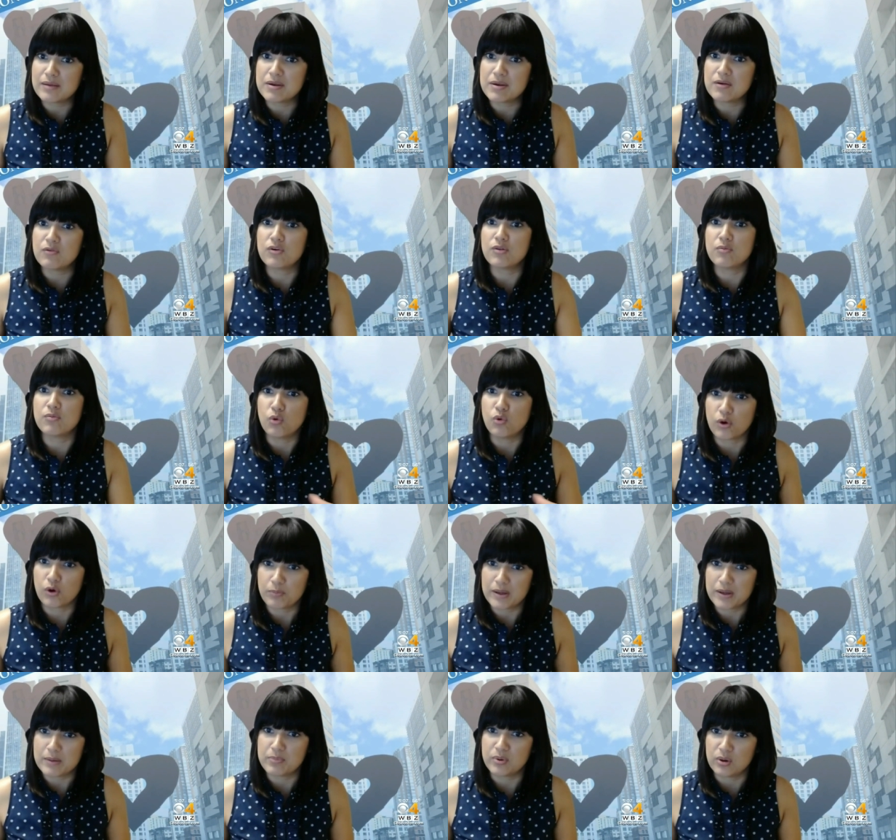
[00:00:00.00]
Maybe with more
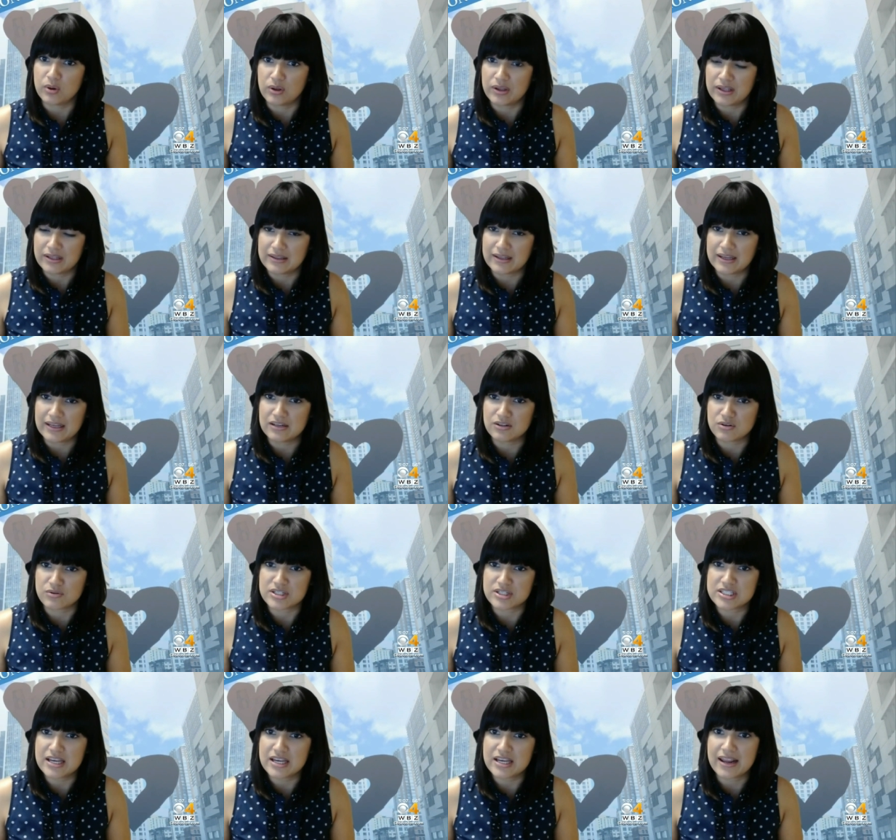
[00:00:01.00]
people in the indoor
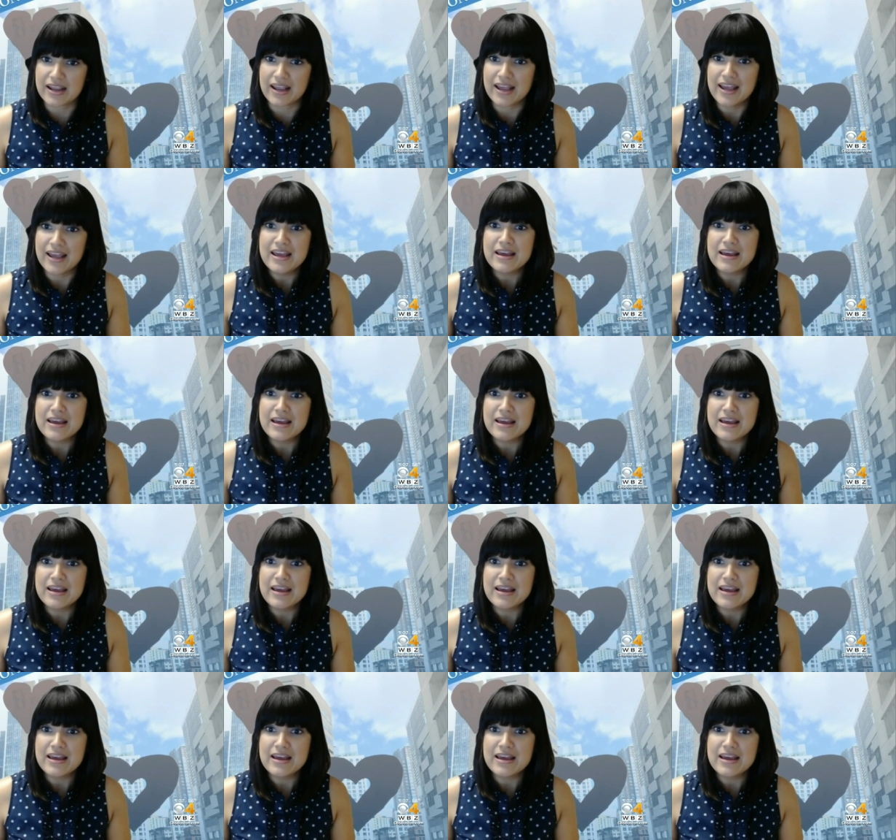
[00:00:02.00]
setting,